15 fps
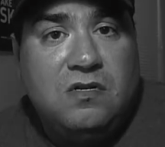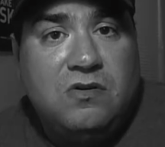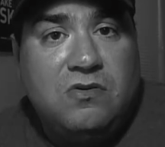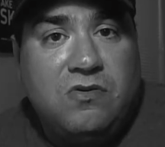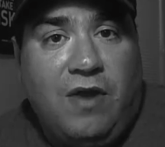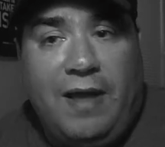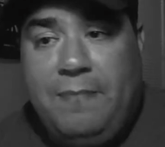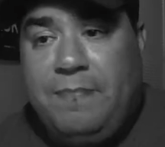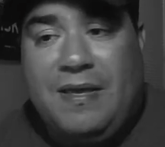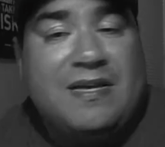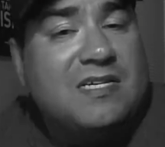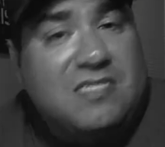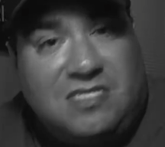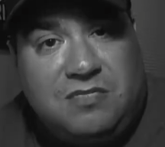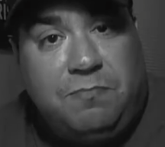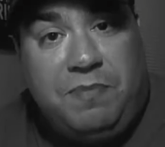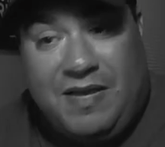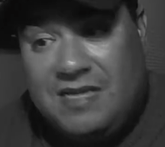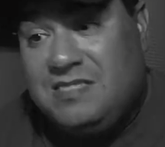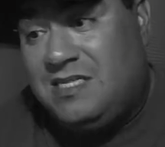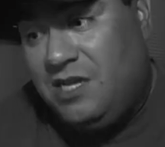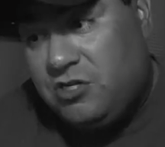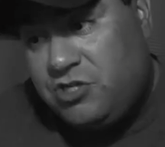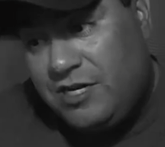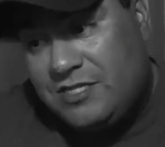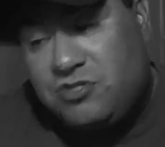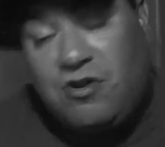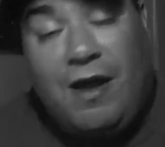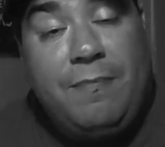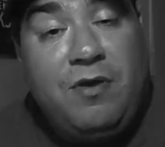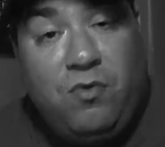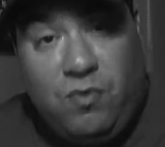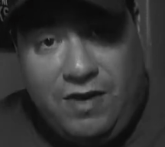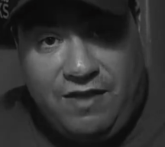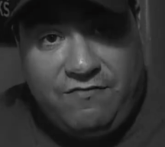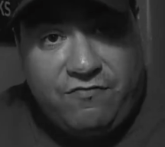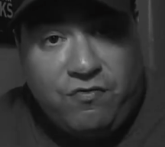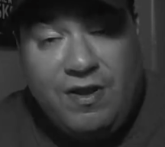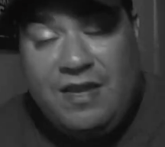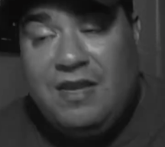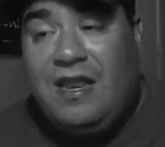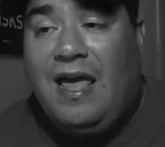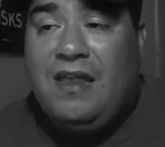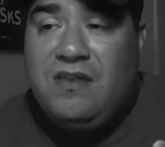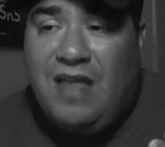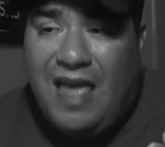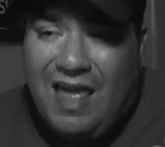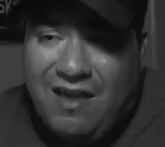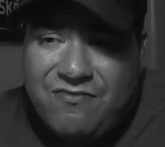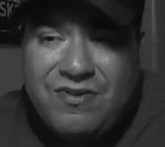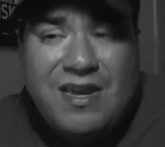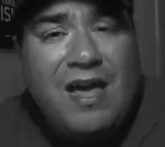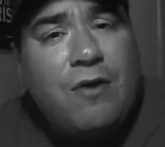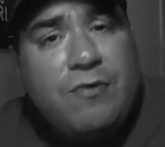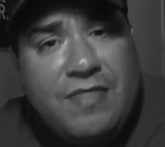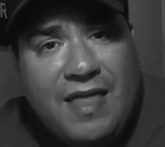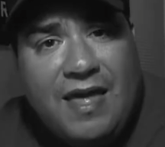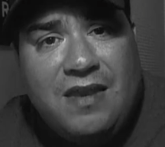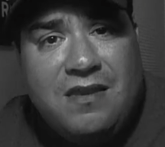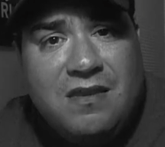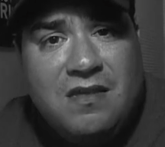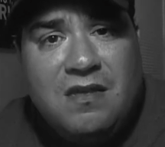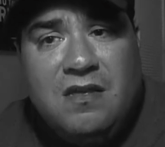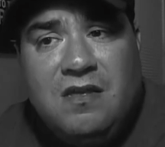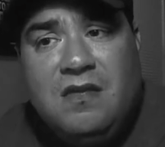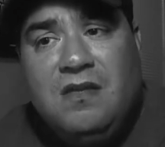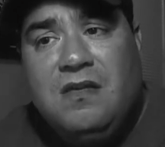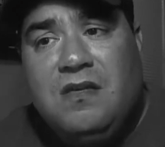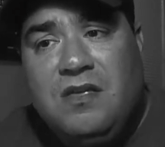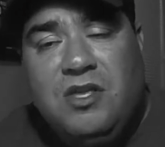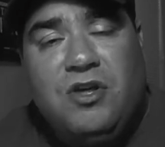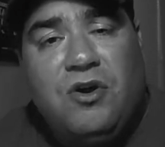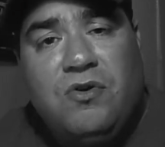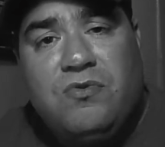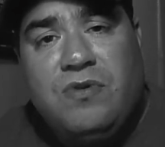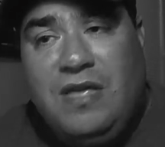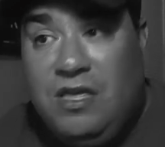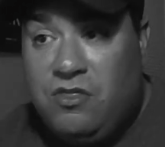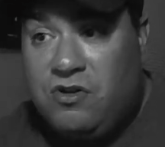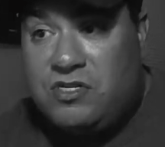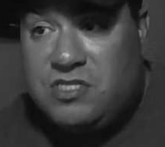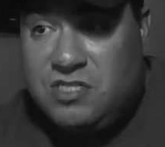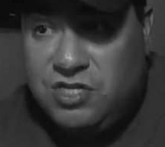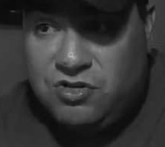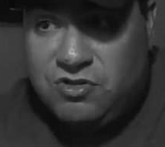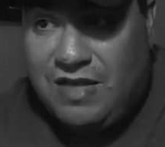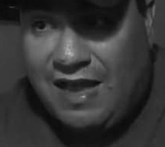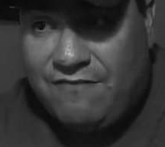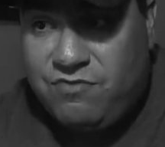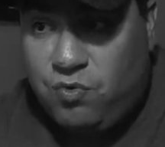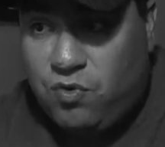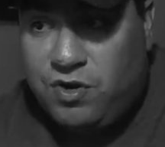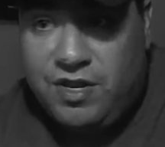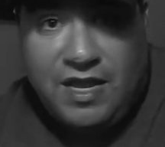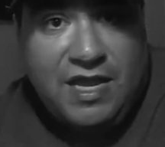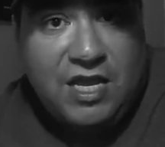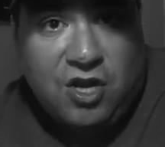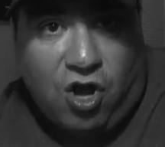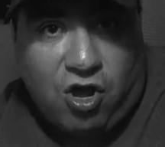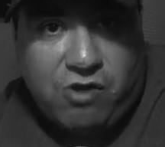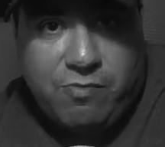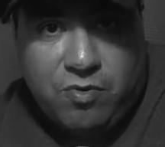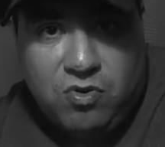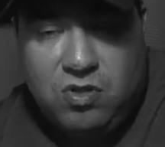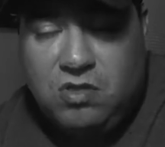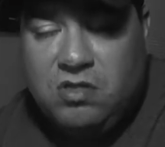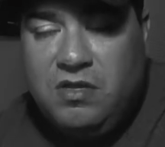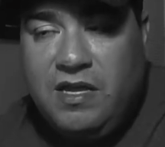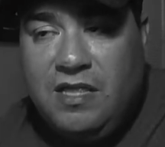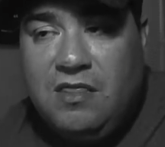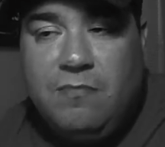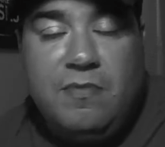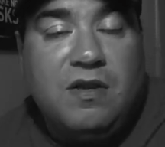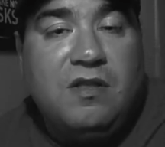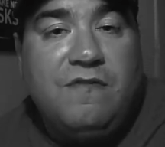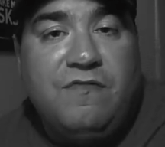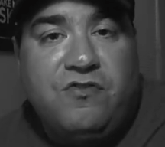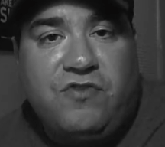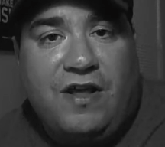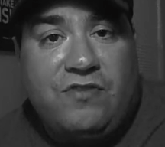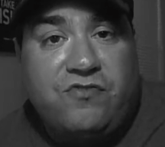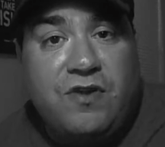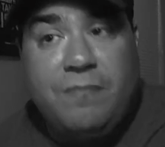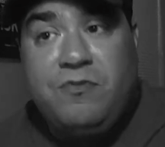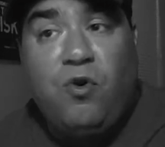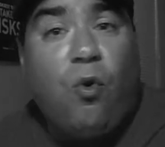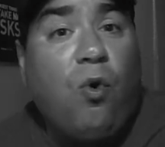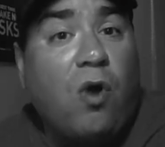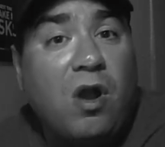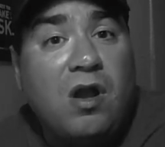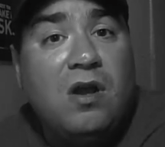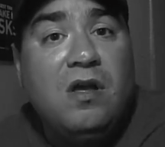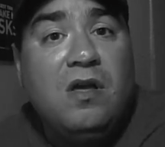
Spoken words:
right? Because they're transcribing what I've written, and every now and then, you know, either you'll have the word inaudible in the middle of the transcript, or